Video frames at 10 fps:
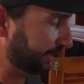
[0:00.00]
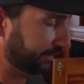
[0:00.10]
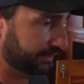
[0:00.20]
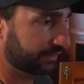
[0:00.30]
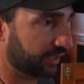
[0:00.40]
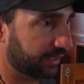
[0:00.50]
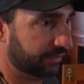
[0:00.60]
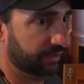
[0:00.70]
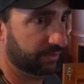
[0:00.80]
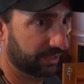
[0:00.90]
there is
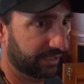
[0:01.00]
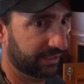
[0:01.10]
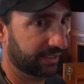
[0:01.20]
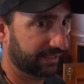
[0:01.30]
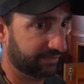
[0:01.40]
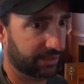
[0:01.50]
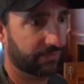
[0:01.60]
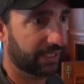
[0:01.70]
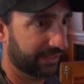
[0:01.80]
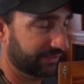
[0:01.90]
continuity, and it
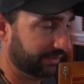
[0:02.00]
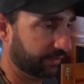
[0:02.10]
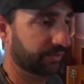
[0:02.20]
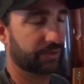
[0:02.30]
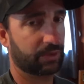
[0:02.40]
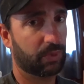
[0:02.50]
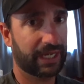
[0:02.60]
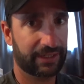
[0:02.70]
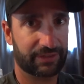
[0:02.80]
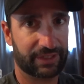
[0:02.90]
identifies that those are the
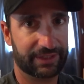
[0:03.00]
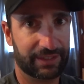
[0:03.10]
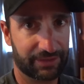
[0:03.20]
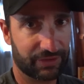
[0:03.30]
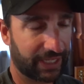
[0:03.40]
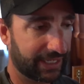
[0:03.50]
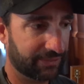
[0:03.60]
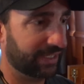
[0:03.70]
wires on the other side,